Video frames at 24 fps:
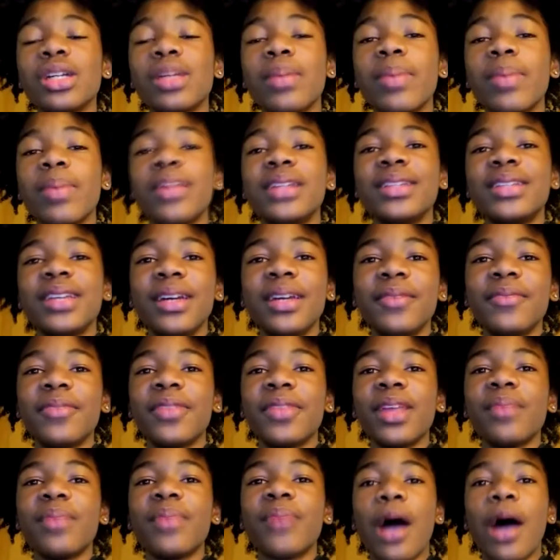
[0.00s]
painting,
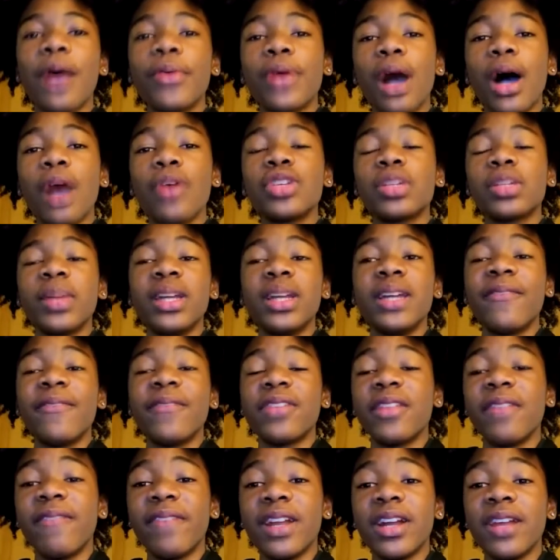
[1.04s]
I was, I was painting for the
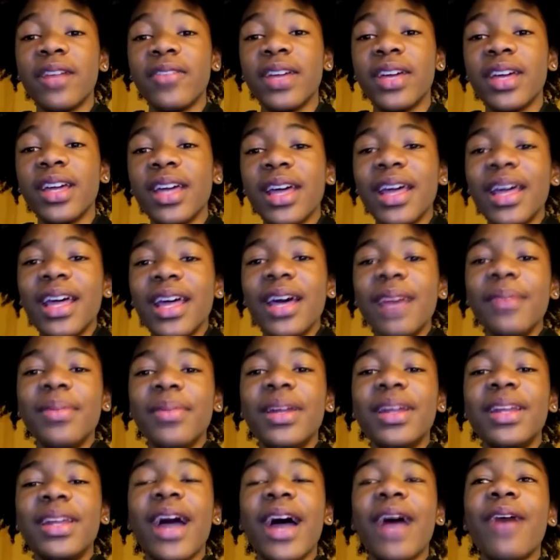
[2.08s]
fun of it, but
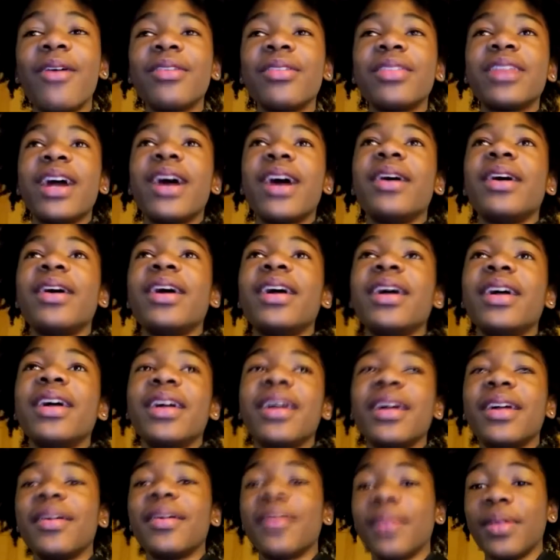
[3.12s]
now that
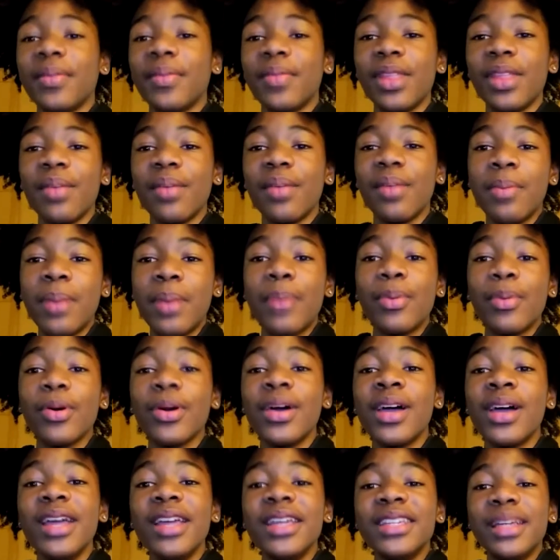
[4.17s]
people
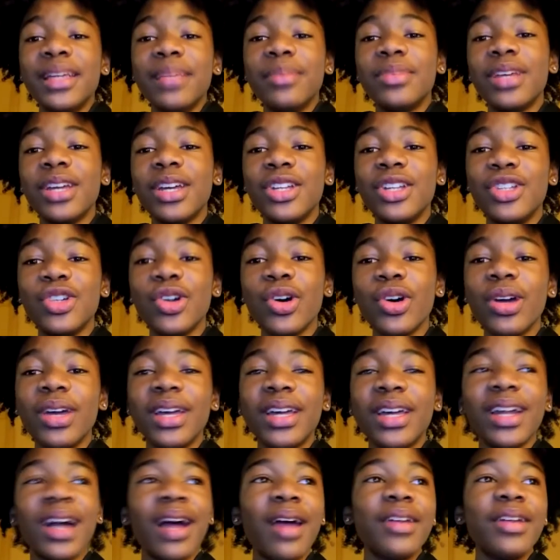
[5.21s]
seem to enjoy it,
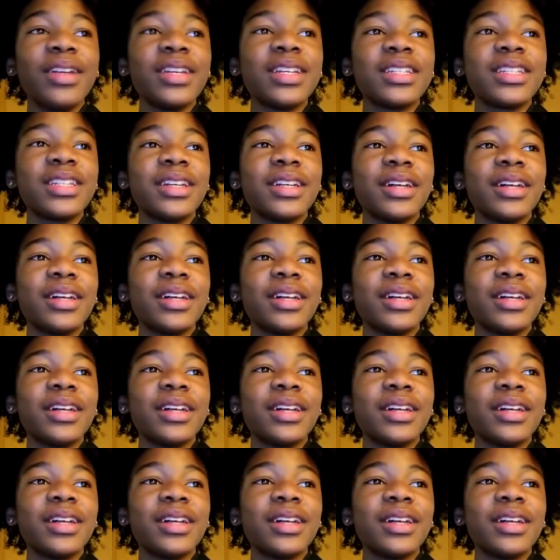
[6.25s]
I just